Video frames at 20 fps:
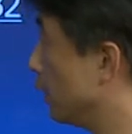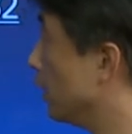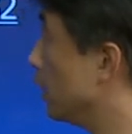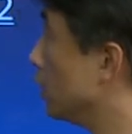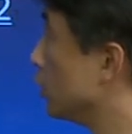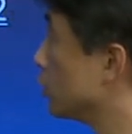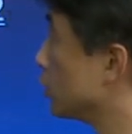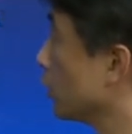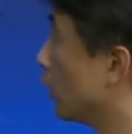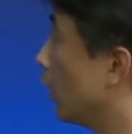
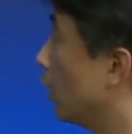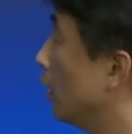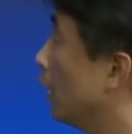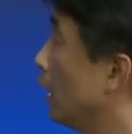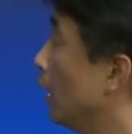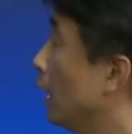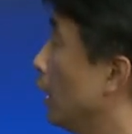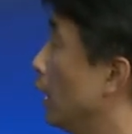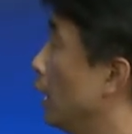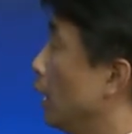So,
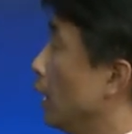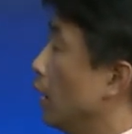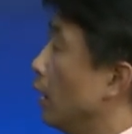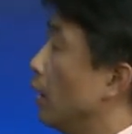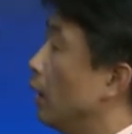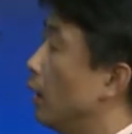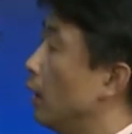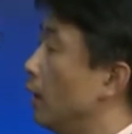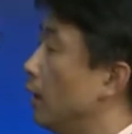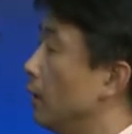
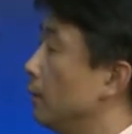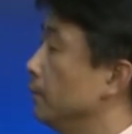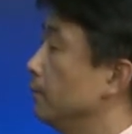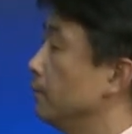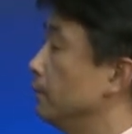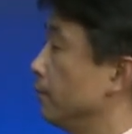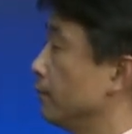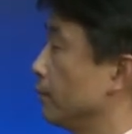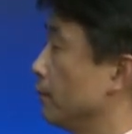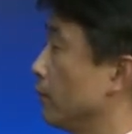
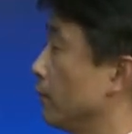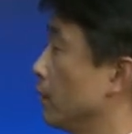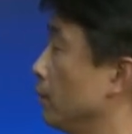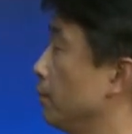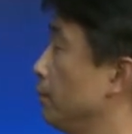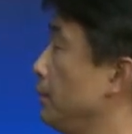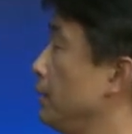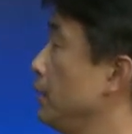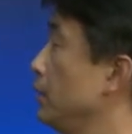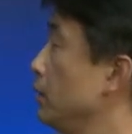
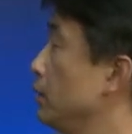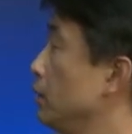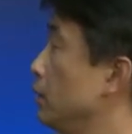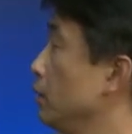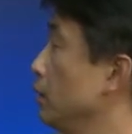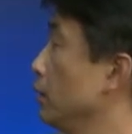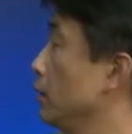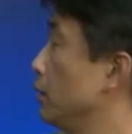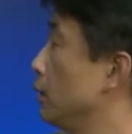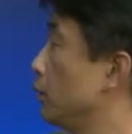
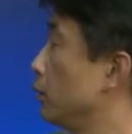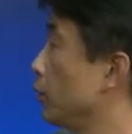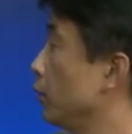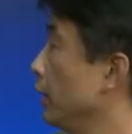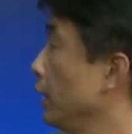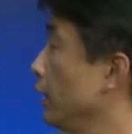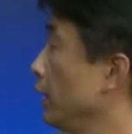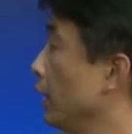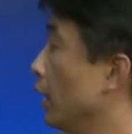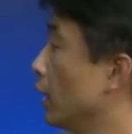
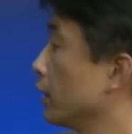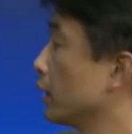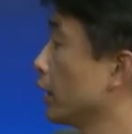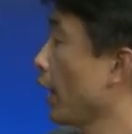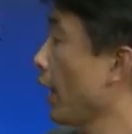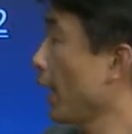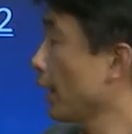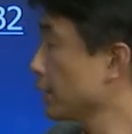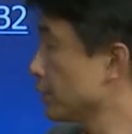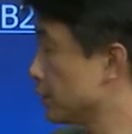B3
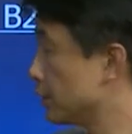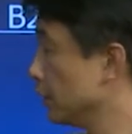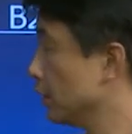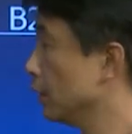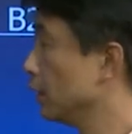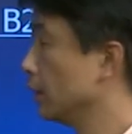attacks